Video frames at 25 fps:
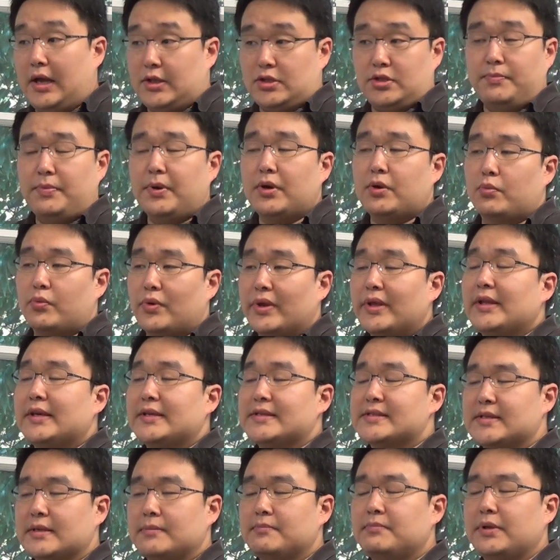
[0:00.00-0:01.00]
To put it really
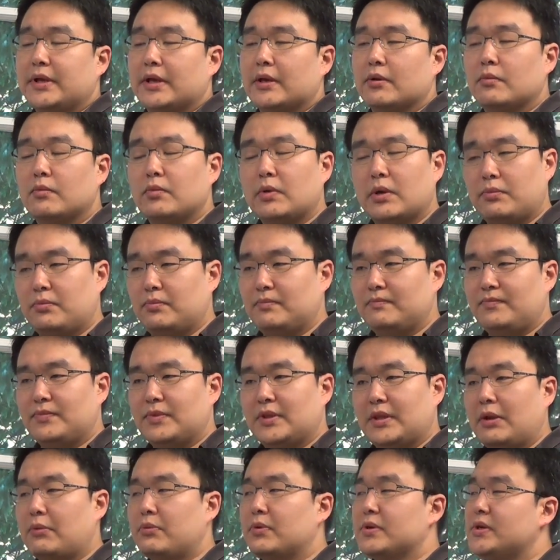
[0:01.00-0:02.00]
simply,
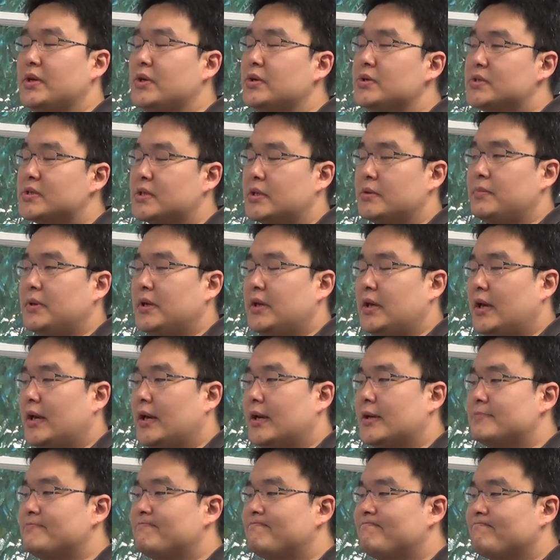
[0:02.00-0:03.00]
there
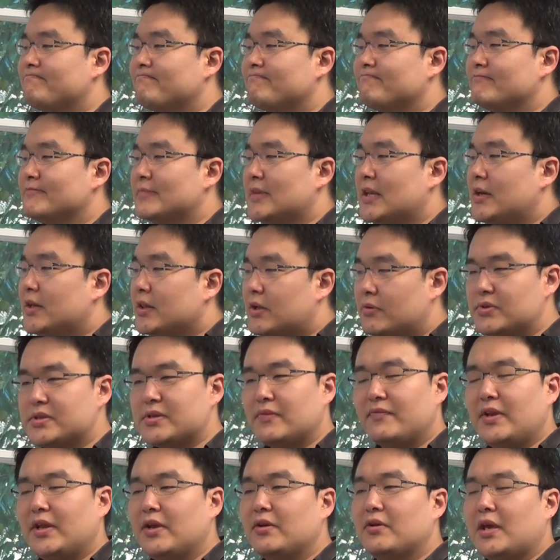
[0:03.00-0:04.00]
was a
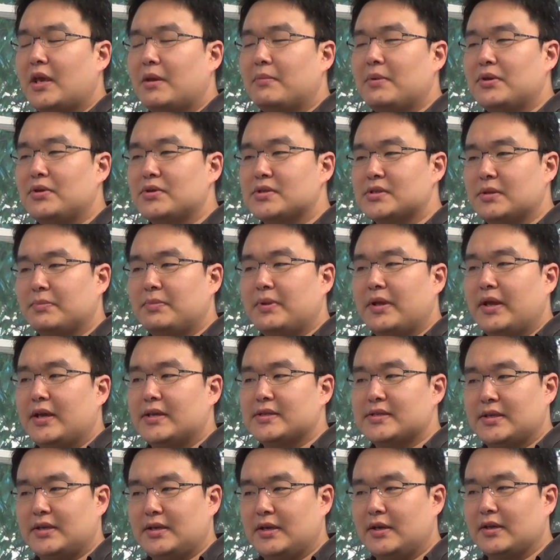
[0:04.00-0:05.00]
video game I used to play
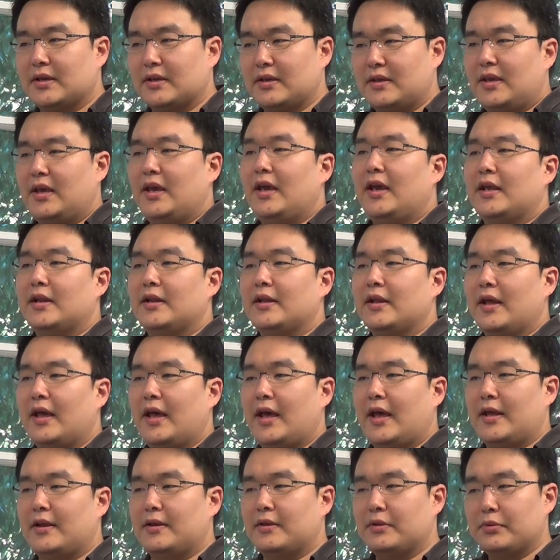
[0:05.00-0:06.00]
as a young kid,
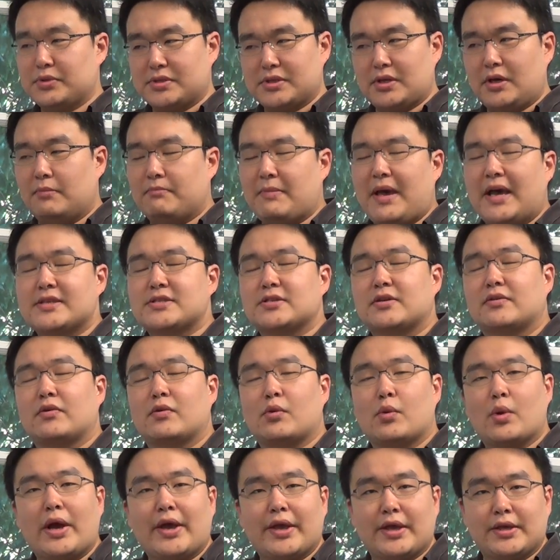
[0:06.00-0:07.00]
and it was called Master of
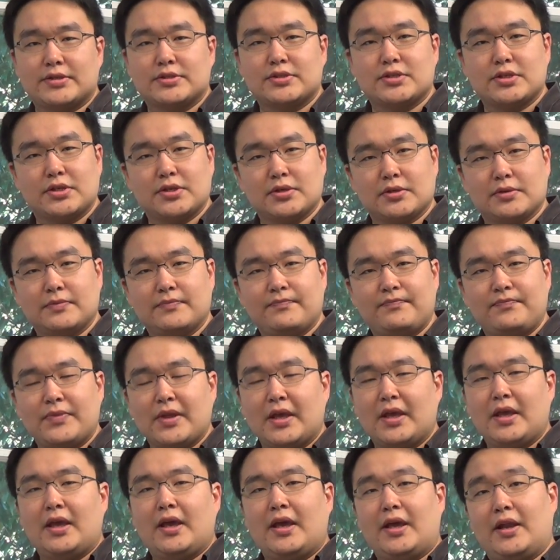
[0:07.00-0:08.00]
Orion 2.
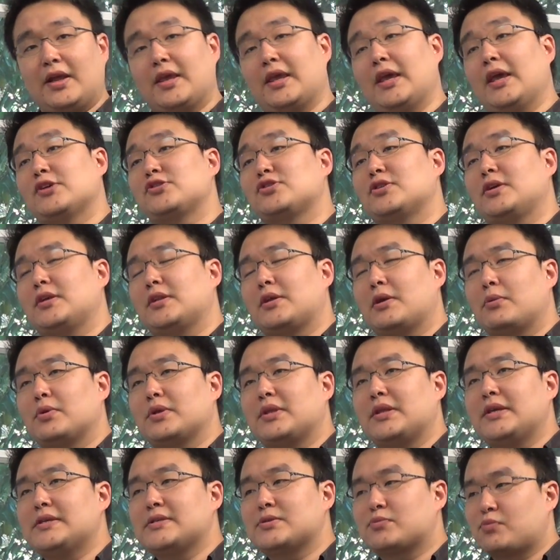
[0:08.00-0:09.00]
And occasionally there were
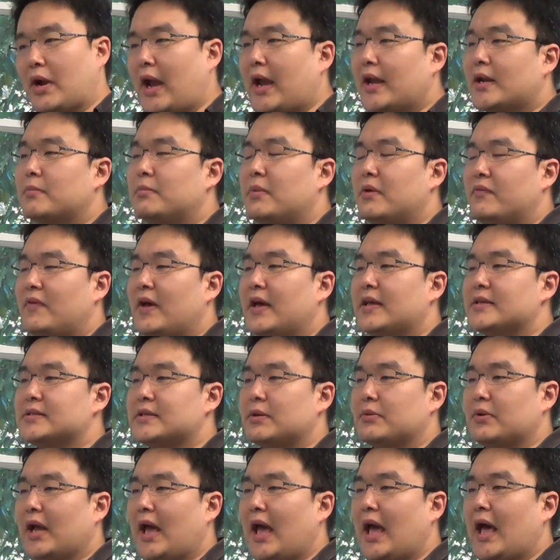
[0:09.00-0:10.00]
these random events
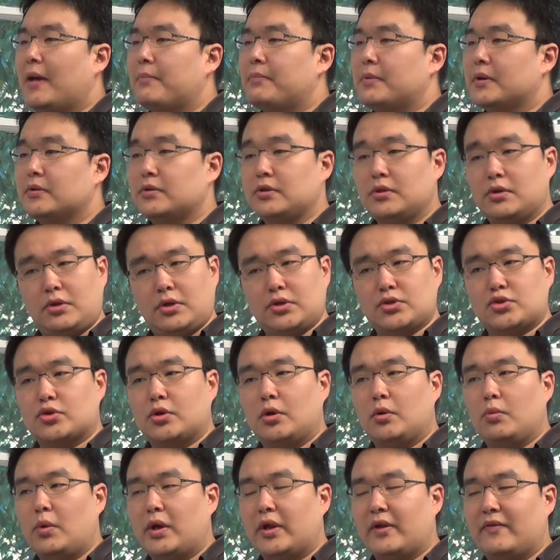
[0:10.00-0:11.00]
that would happen. You
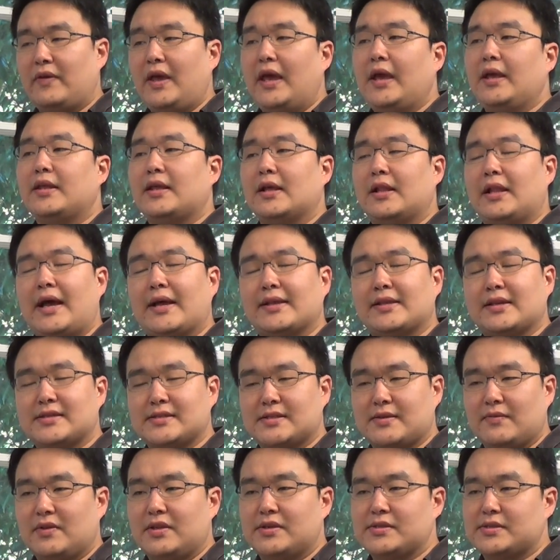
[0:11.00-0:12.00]
control one of 8 galactic
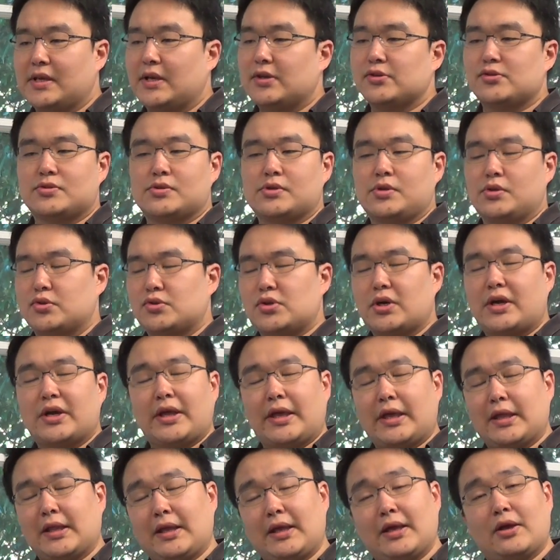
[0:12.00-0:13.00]
civilizations, you try
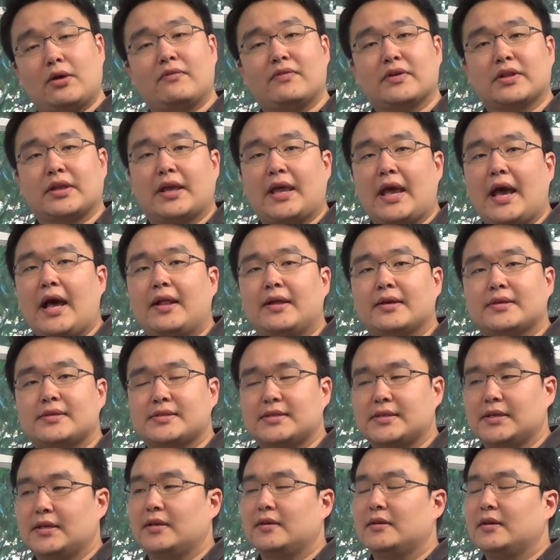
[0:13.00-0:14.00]
to take over the
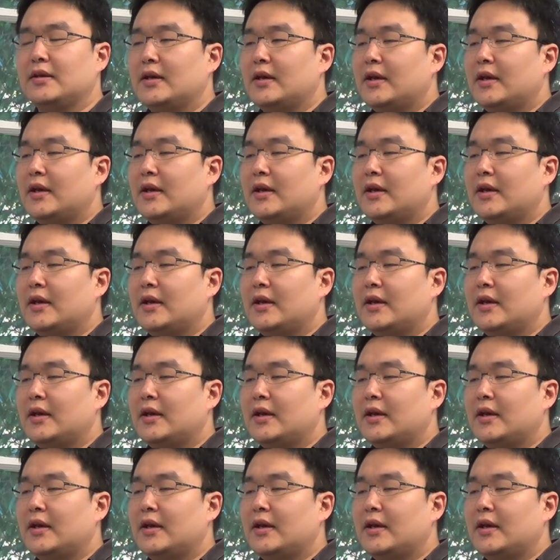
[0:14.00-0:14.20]
galaxy.